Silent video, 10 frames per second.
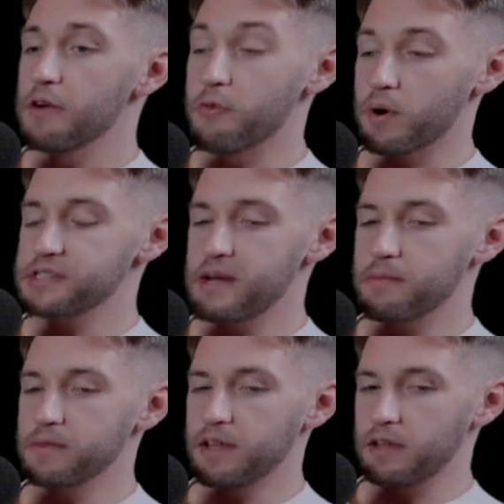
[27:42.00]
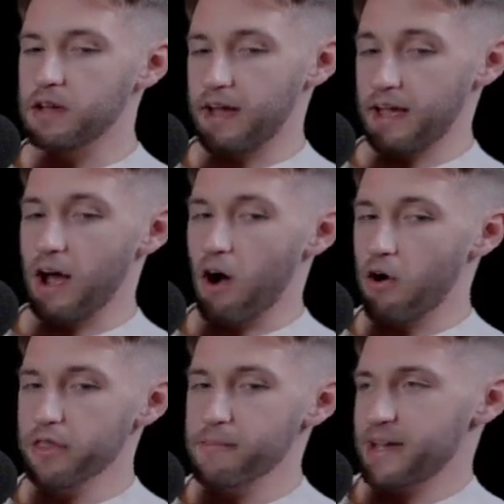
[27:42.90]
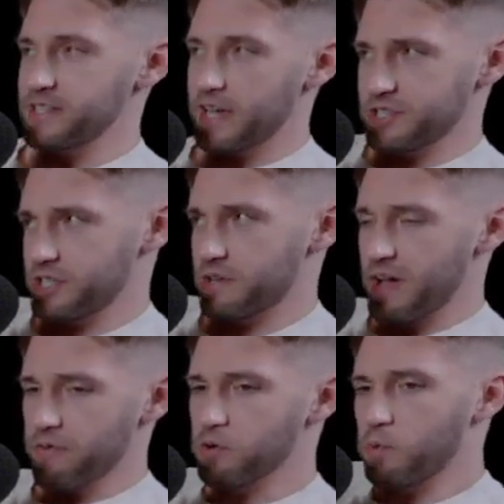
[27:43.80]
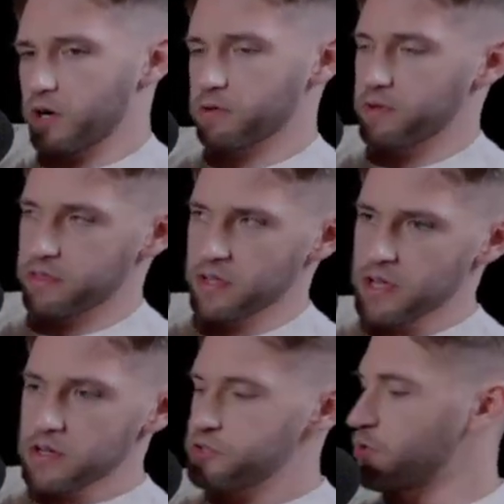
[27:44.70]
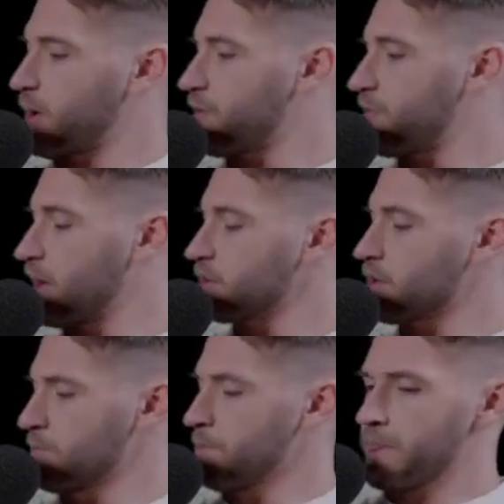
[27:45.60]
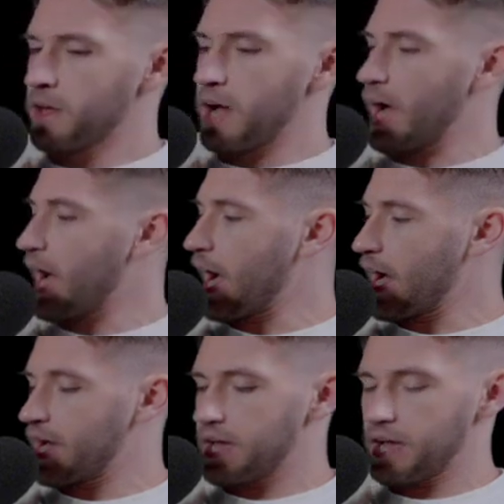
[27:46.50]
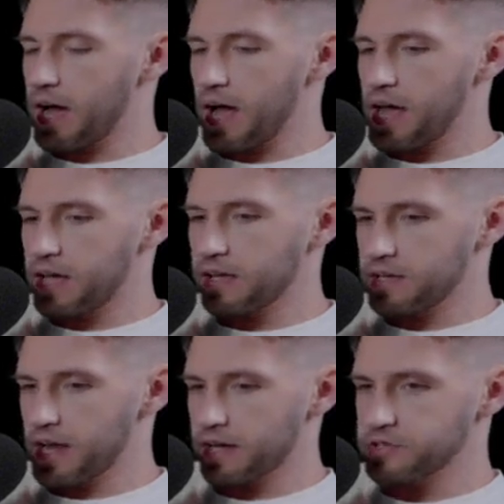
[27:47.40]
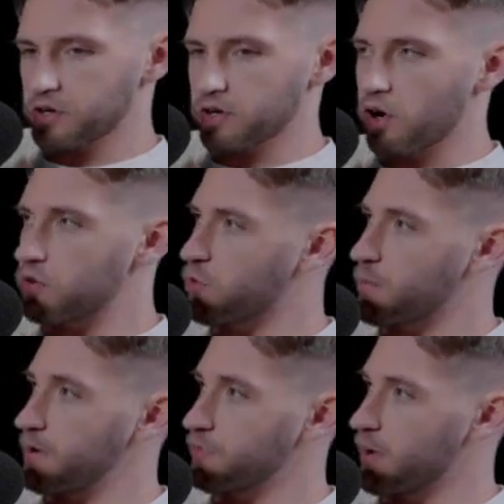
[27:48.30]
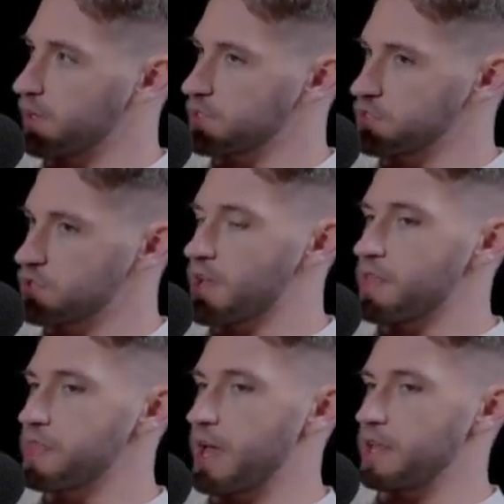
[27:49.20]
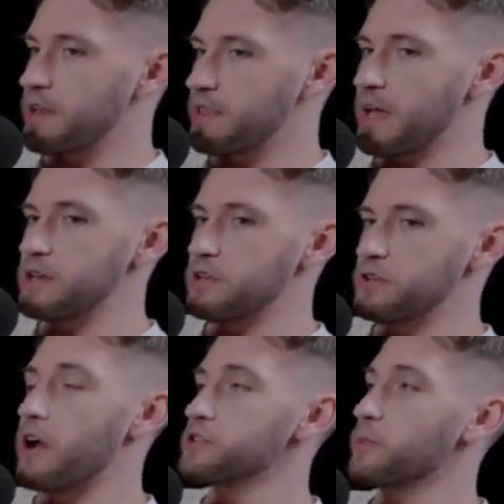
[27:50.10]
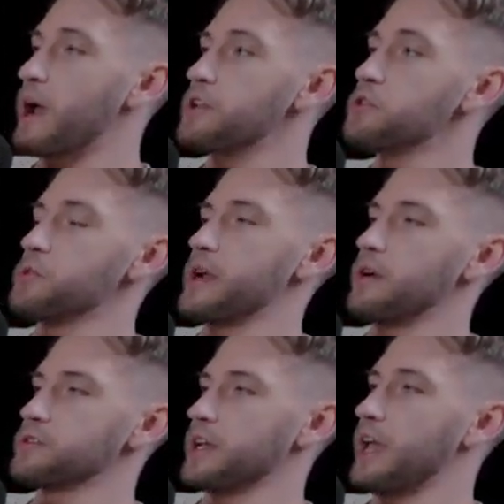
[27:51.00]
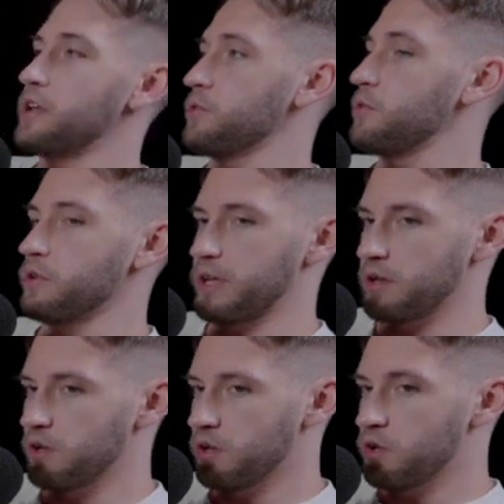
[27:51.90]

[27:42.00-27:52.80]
for example, all the best agencies I've ever worked with, do you know how I found them? I texted or called one of my friends that does what I do, and I was like, hey dude, like,